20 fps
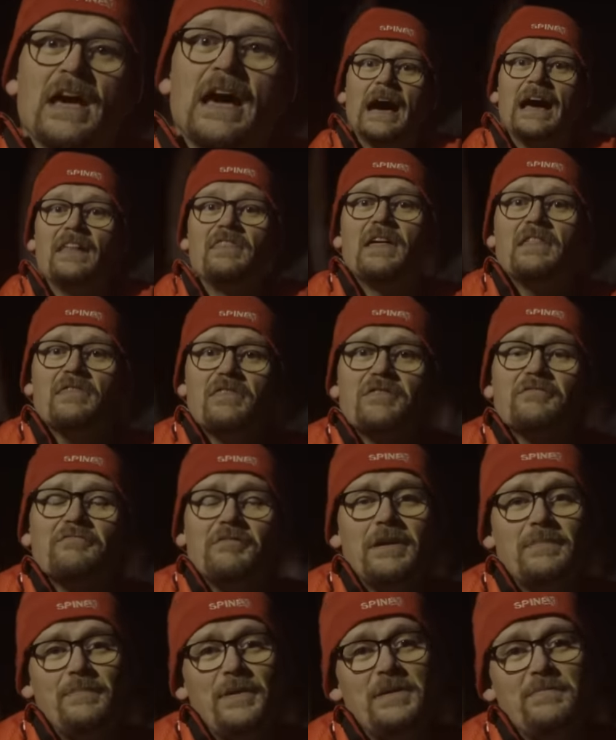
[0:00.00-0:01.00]
And then
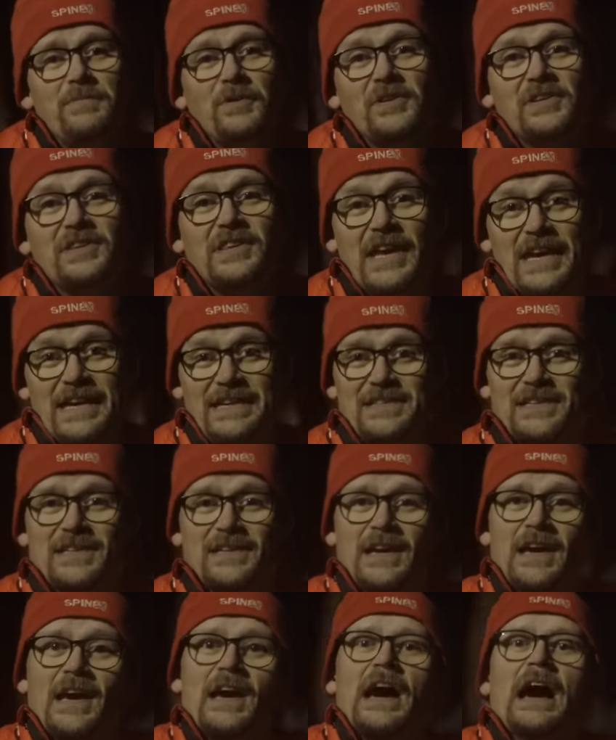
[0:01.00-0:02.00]
three people did.
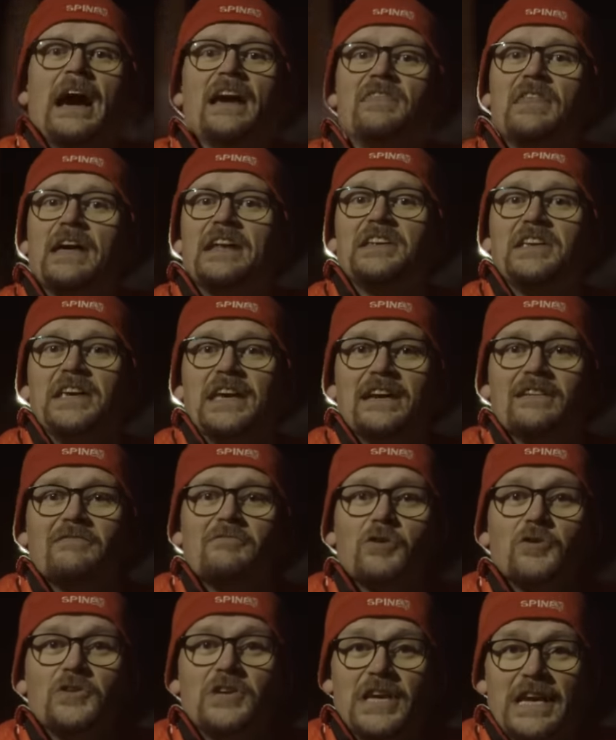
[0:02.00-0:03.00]
And then
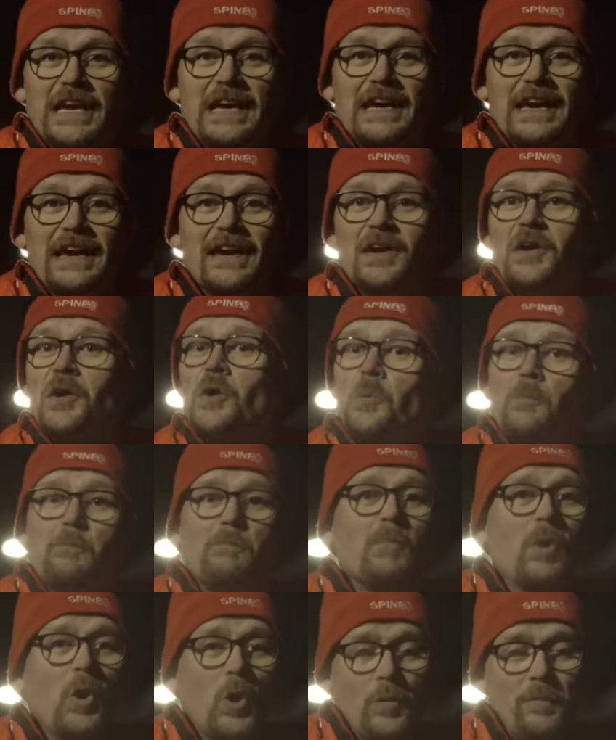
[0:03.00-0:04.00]
year on year,
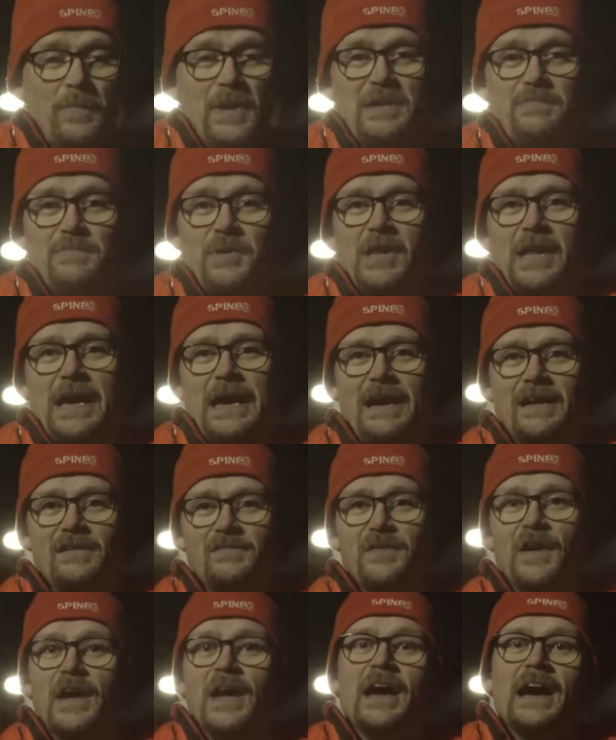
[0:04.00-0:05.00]
more people
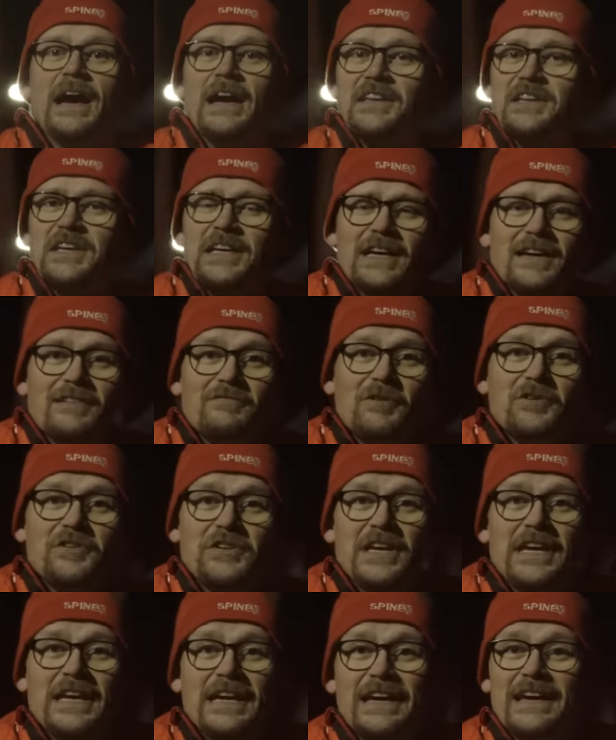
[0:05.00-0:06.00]
have. And year on
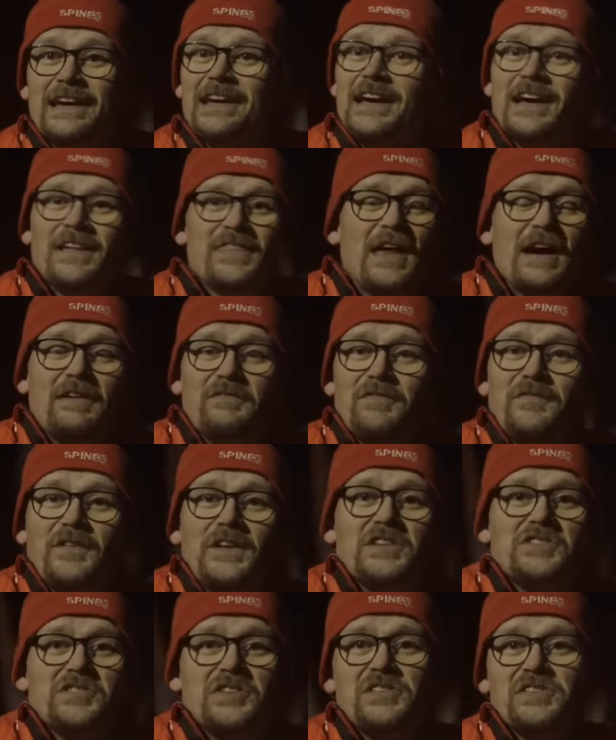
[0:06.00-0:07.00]
year, that
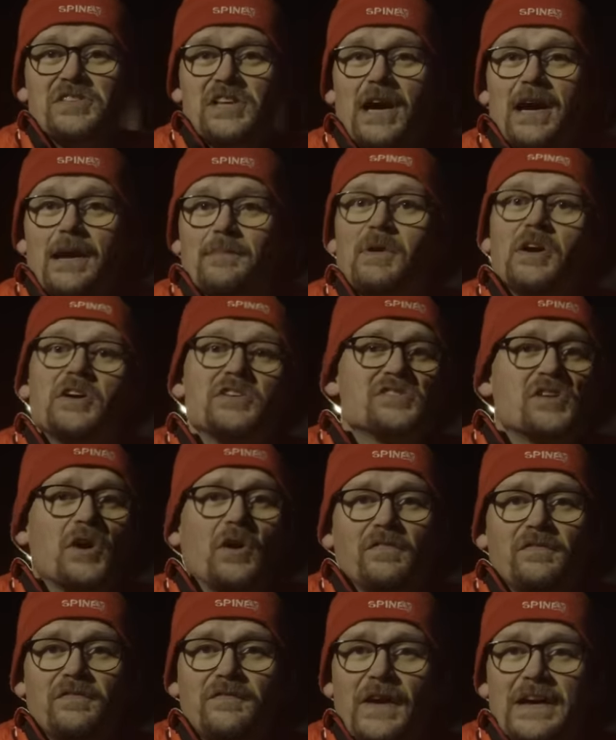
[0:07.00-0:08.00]
finishing time has
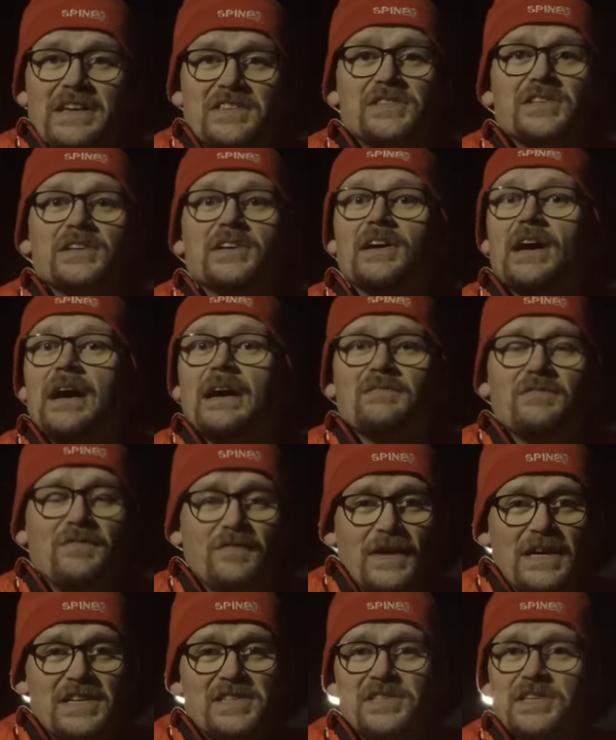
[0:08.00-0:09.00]
got faster and
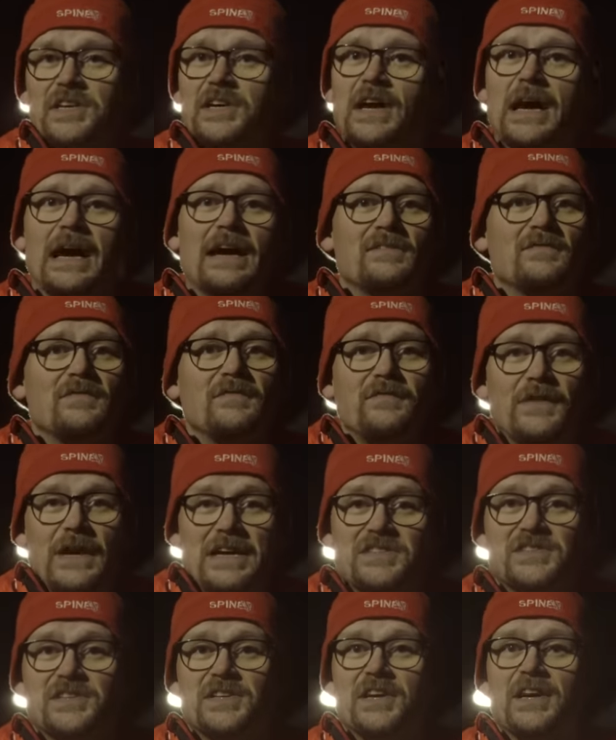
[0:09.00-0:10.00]
faster and
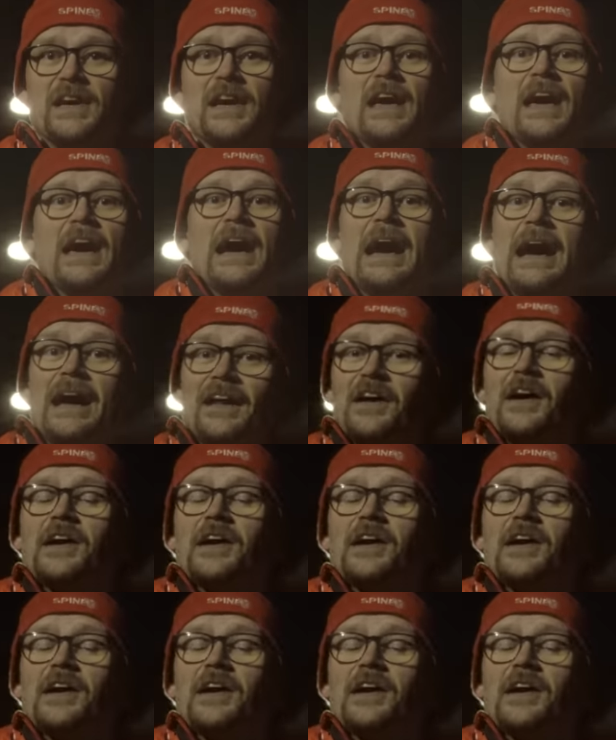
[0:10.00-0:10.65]
faster. And